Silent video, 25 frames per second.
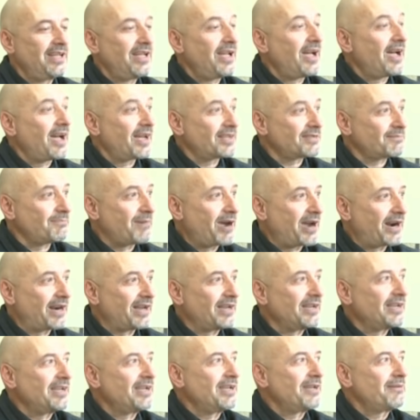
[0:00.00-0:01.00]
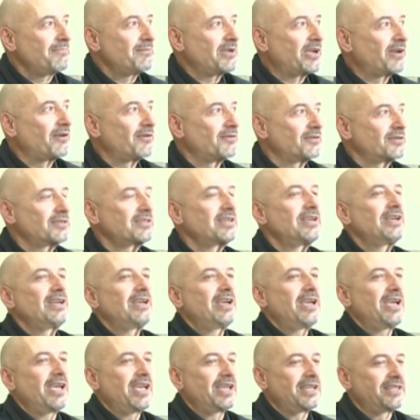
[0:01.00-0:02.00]
Asmara, because
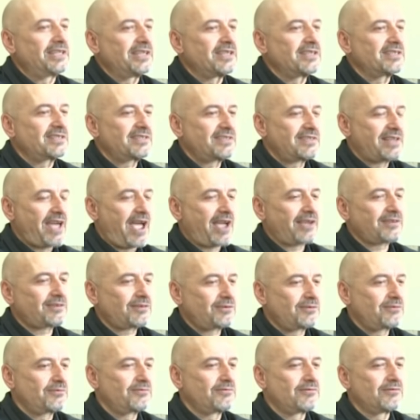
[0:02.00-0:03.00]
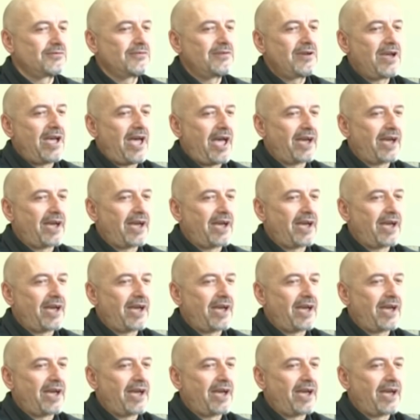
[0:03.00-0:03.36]
it is thanks to